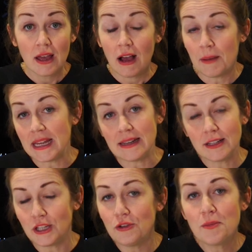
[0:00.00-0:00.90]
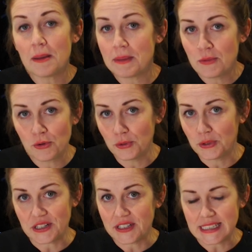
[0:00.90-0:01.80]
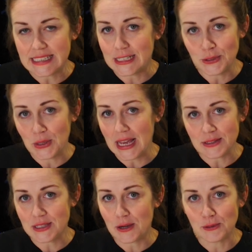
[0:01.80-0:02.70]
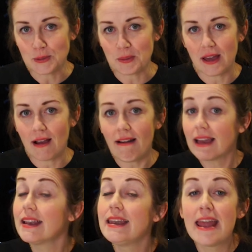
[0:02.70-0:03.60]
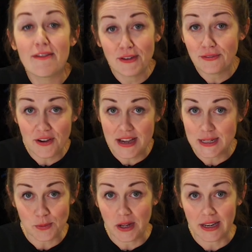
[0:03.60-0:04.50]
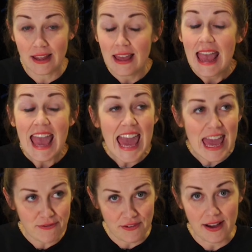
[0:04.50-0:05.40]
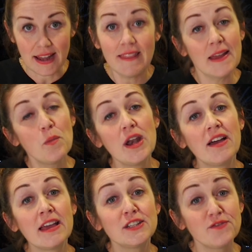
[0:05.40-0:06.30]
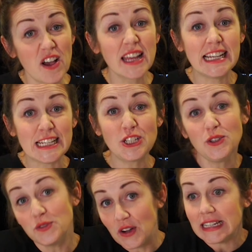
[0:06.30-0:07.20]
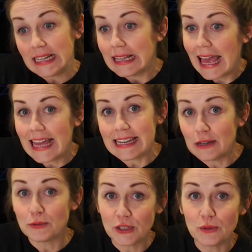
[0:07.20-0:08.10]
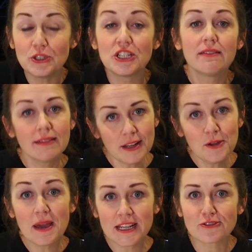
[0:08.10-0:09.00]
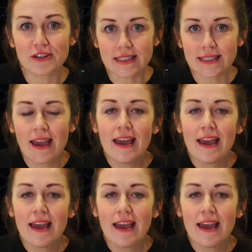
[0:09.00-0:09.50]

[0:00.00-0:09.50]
I mean, you might be more organised in your households, but I can never find one, ever. And then when I finally do find a little handheld torch, no batteries.